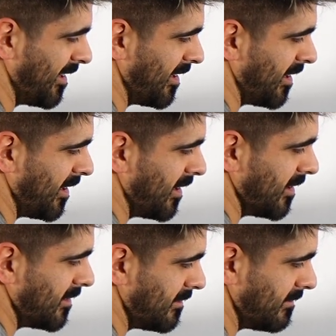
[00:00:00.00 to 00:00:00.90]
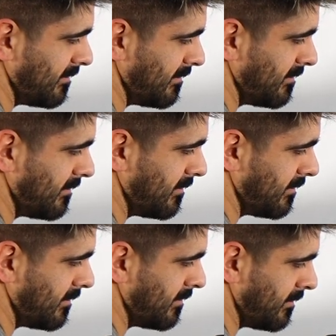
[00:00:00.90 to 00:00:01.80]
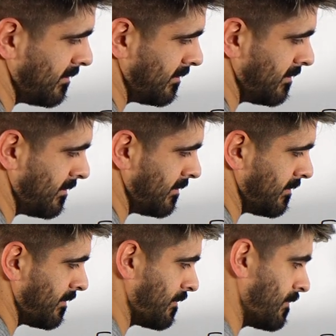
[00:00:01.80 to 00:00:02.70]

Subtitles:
(silence)